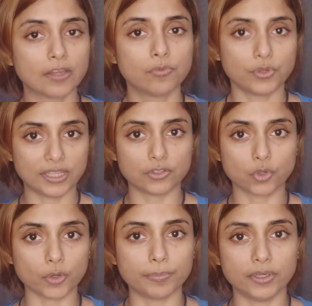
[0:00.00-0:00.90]
for the
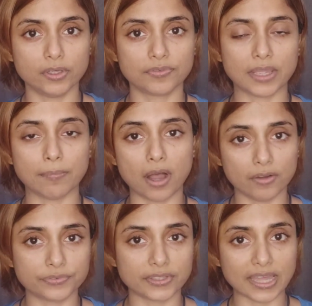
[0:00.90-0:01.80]
short period of time
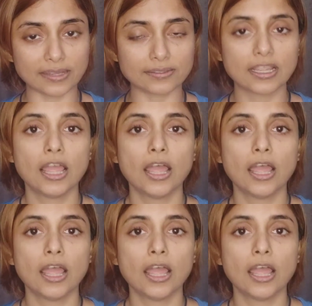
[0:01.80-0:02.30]
after that.